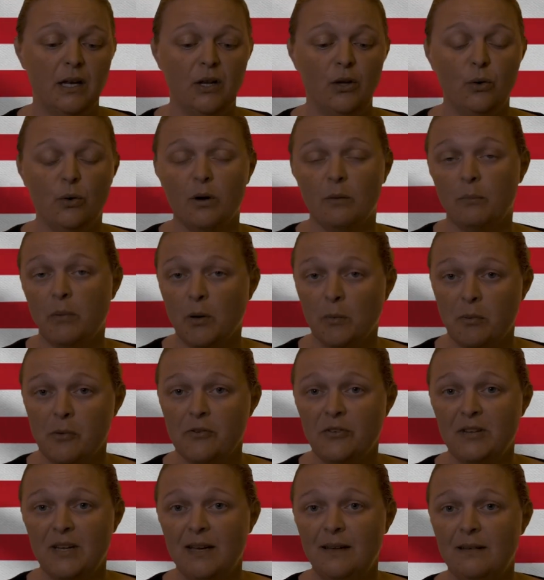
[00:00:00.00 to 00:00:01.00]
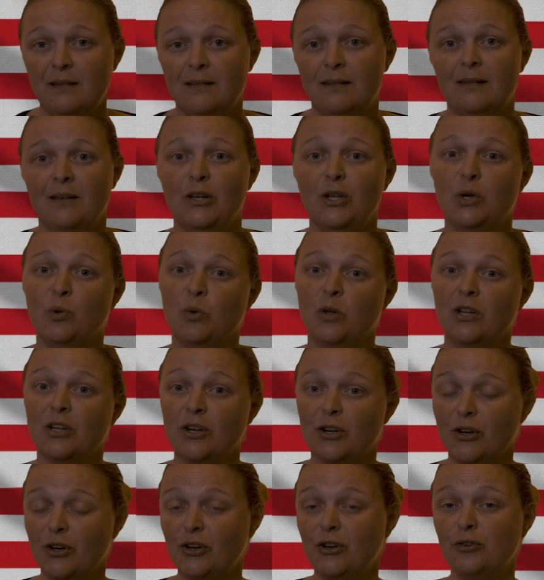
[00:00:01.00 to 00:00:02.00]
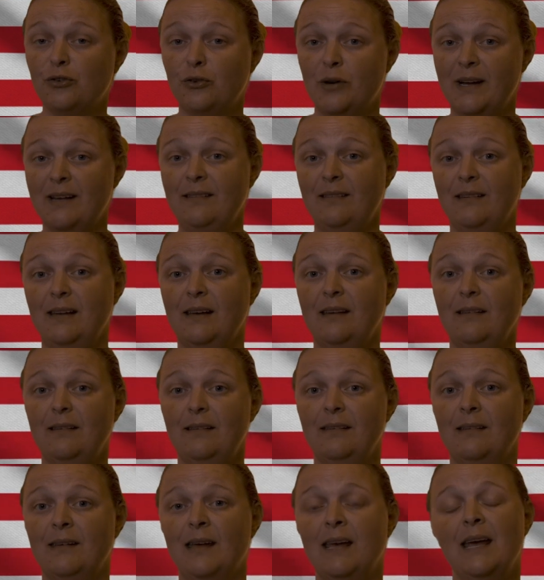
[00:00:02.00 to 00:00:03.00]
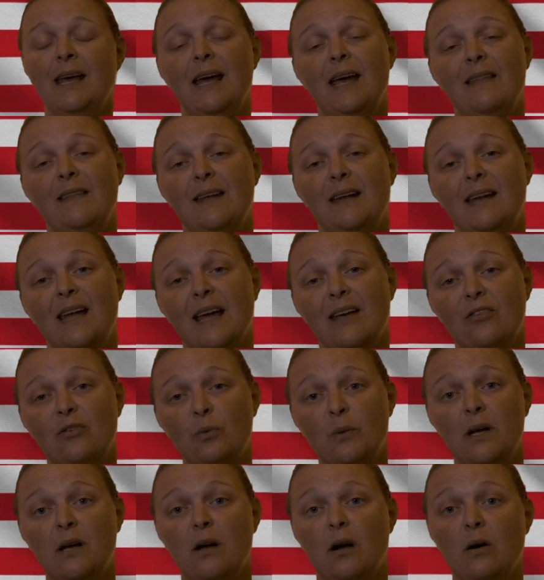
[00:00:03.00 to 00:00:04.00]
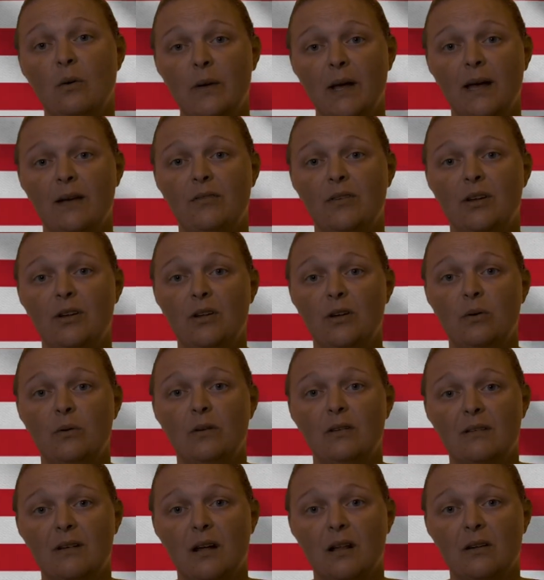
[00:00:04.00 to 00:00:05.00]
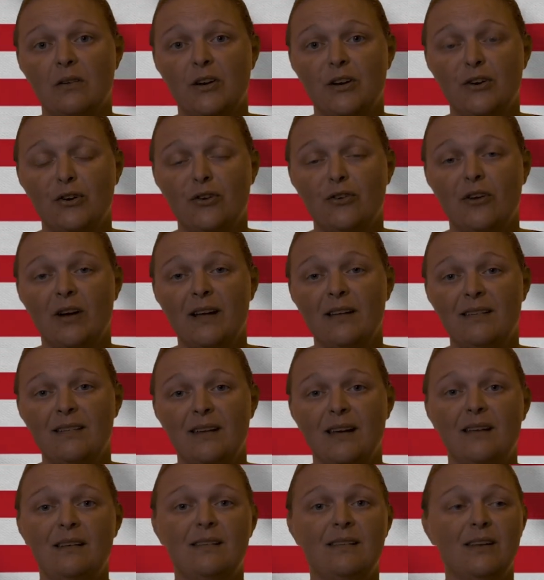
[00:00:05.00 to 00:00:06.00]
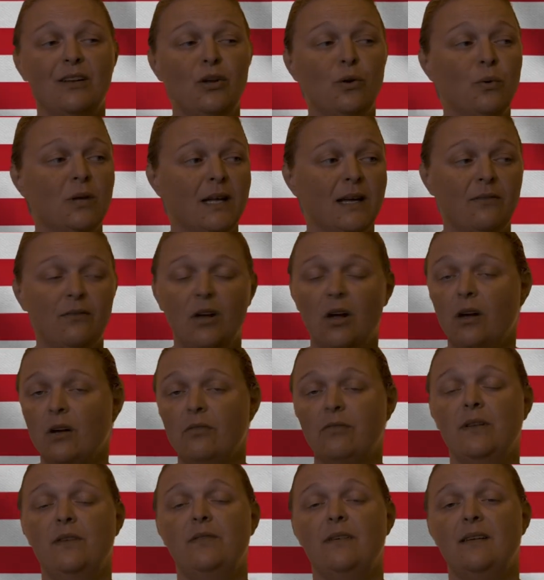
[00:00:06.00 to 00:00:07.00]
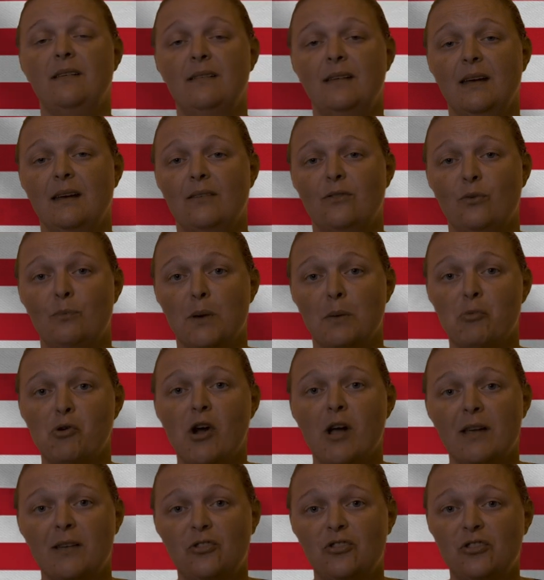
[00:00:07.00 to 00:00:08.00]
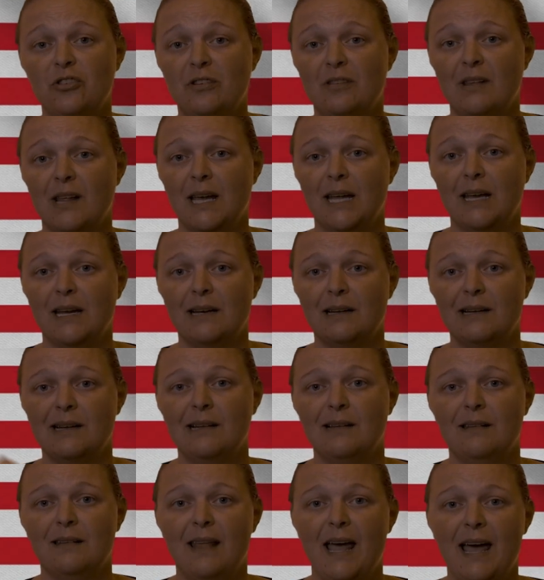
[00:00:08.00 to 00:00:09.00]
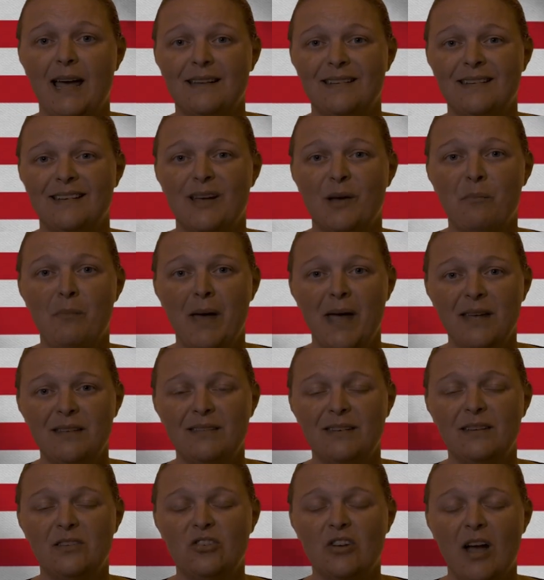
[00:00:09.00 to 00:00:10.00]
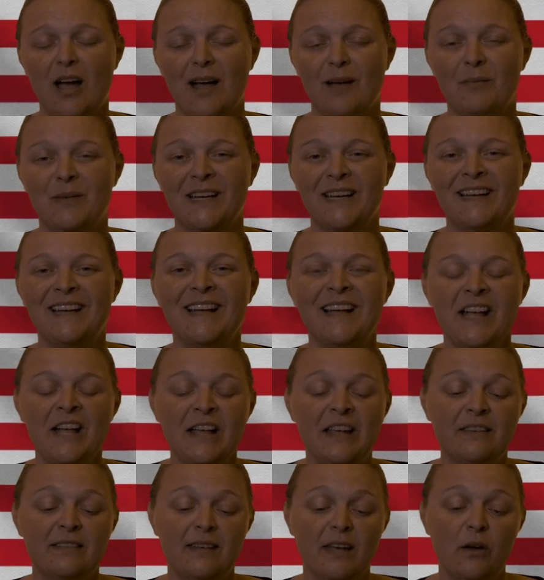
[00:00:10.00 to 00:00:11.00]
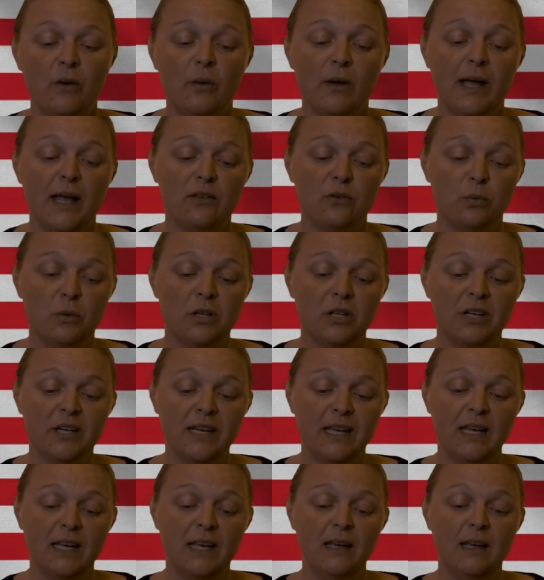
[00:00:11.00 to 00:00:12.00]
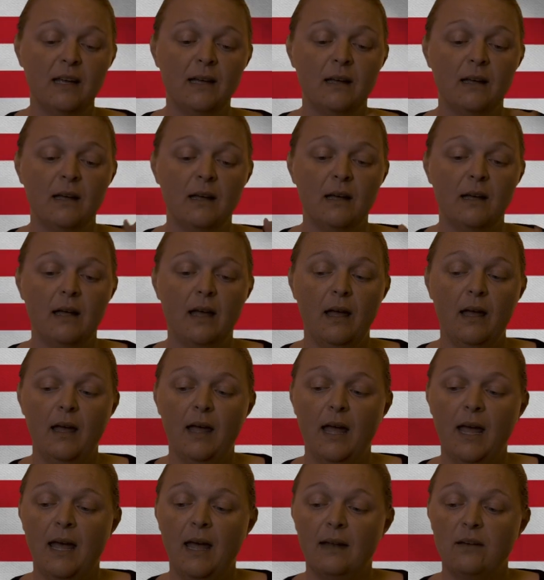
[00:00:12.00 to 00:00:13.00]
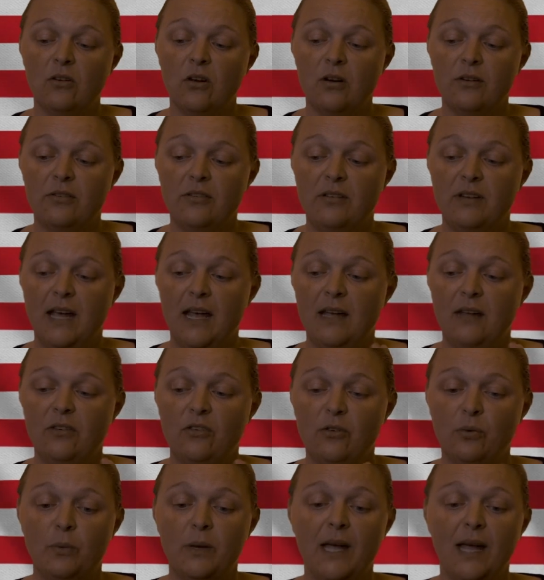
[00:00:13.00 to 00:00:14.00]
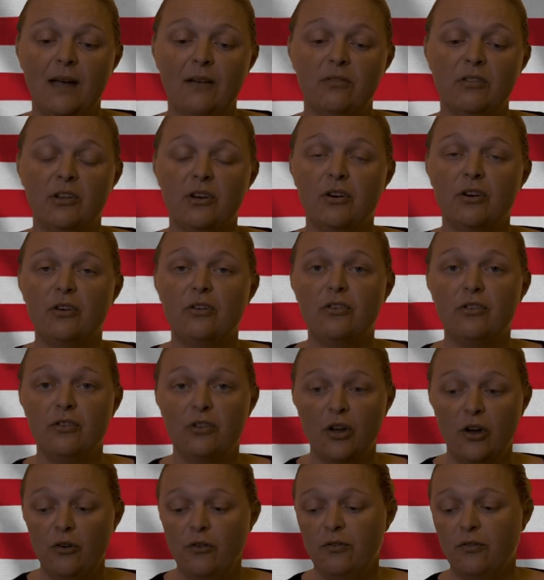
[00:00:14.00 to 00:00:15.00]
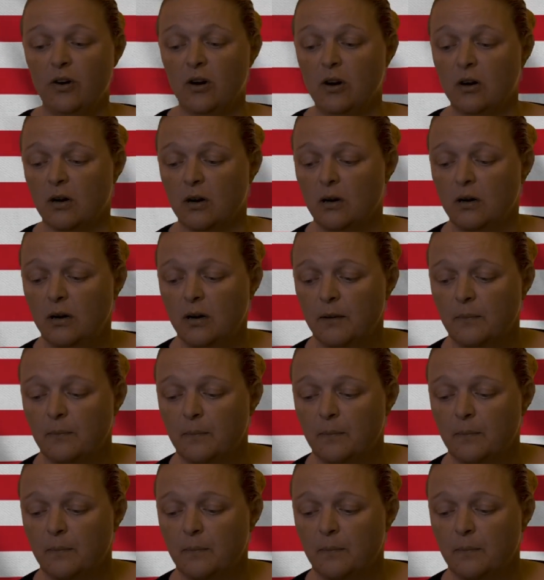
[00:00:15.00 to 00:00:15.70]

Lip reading: your purple states. You will learn your gray states. And then next week, all we have to do is color in your gray states and you will have all 50 states memorized, just like that. Amazing job. So as we're looking at our states, we have learned so far